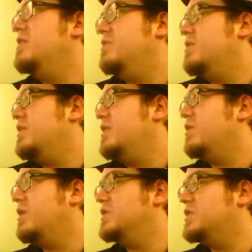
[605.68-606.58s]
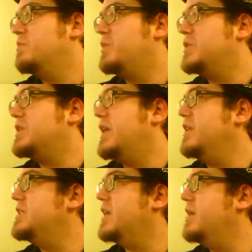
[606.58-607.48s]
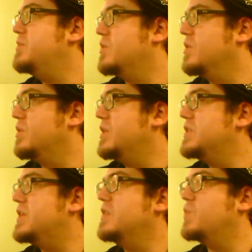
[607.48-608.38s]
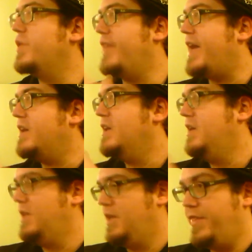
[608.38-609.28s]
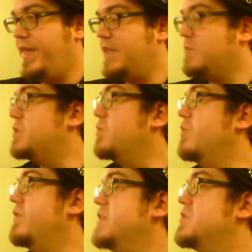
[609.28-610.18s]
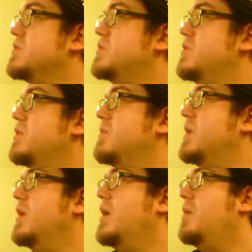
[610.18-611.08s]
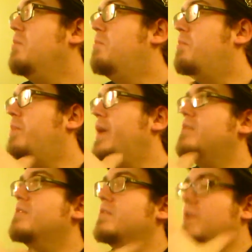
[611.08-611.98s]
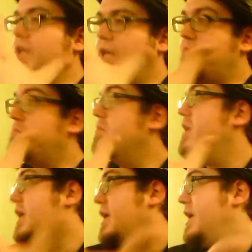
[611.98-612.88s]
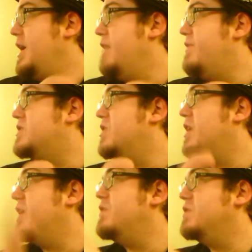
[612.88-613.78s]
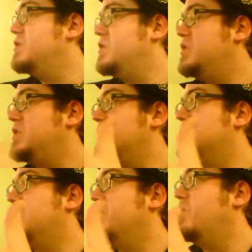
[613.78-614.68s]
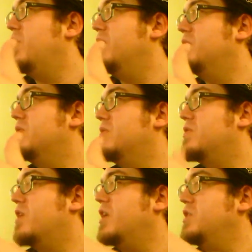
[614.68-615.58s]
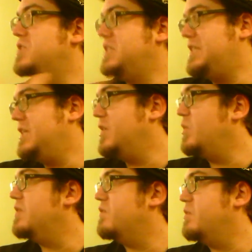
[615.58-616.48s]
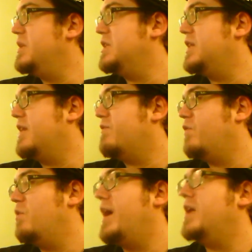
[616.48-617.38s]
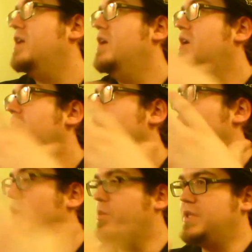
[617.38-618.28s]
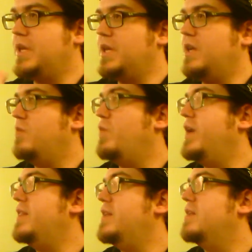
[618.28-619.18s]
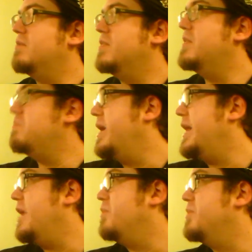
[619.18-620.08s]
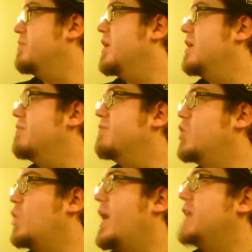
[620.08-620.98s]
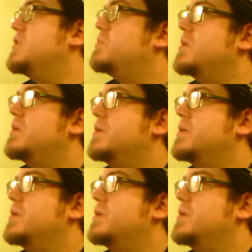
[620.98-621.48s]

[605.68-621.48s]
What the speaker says: And there are certain personality types or learning styles where that is much more visceral to them. But if it's not, if you're introducing it to somebody where they're not used to dealing with information in that format, you want to present it in a way that might help them kind of grasp.